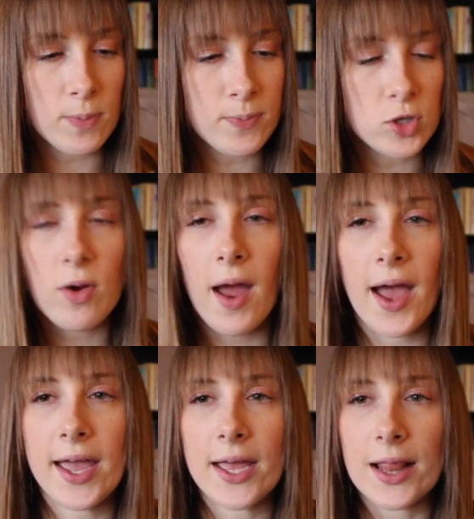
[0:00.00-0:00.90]
Drip
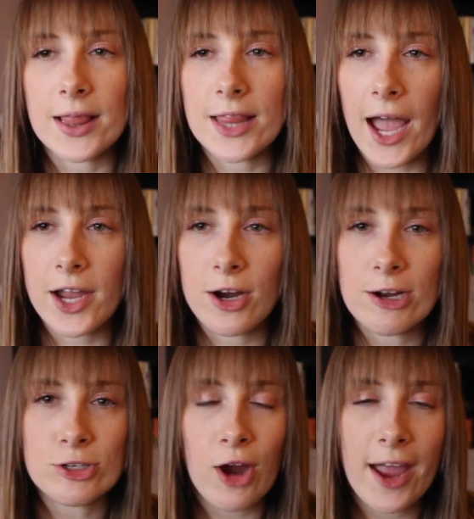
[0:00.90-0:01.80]
Dry
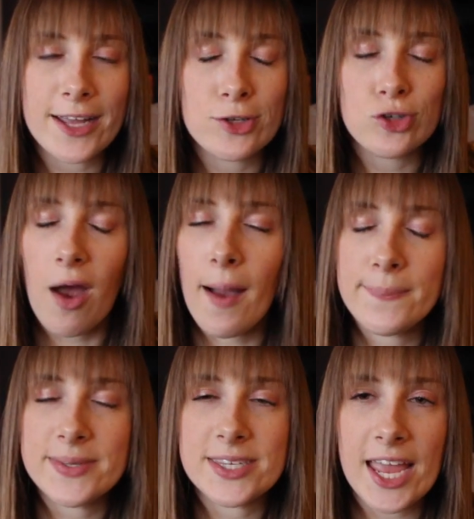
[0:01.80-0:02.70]
Lacquer Drying
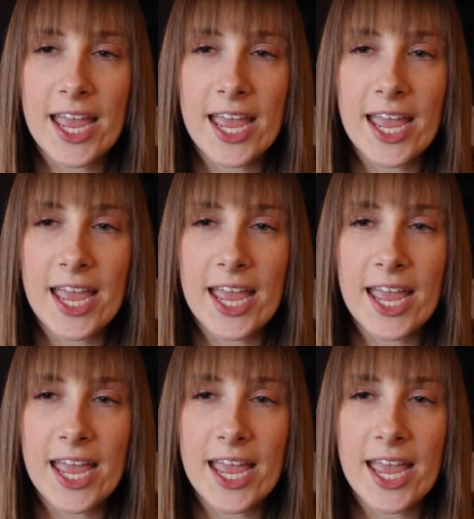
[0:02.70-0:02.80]
Drops,